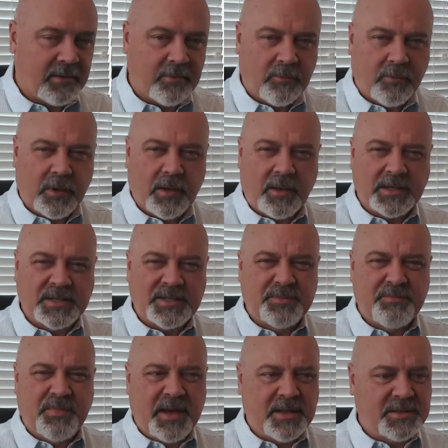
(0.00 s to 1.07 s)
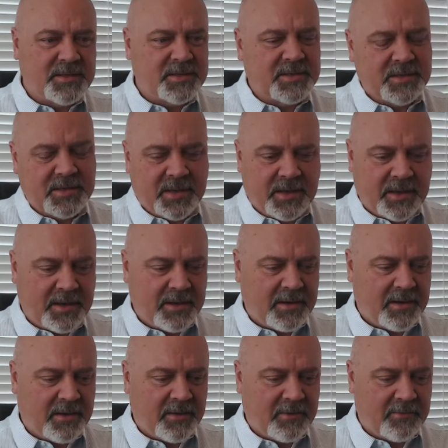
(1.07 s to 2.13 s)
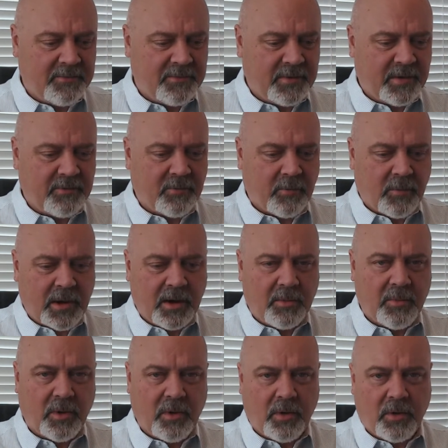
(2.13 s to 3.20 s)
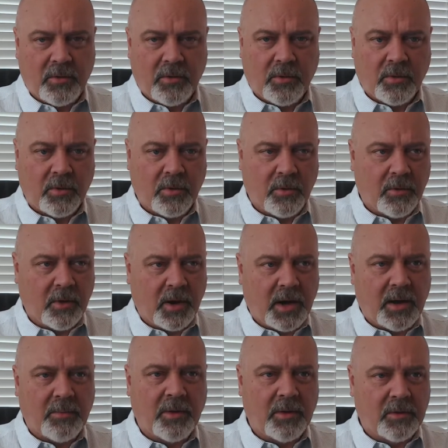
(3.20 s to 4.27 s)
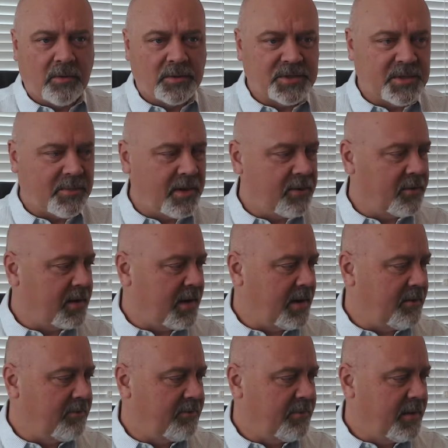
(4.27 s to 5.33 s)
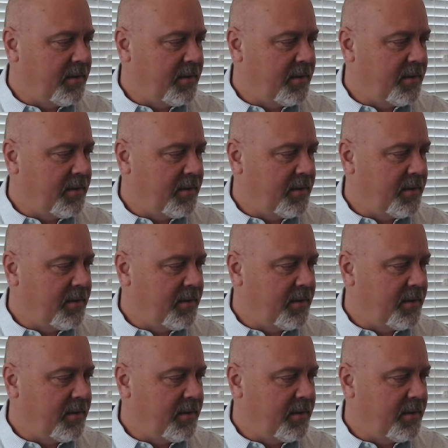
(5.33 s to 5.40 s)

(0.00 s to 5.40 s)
real expense of a wire mold or Hubble or some other kind of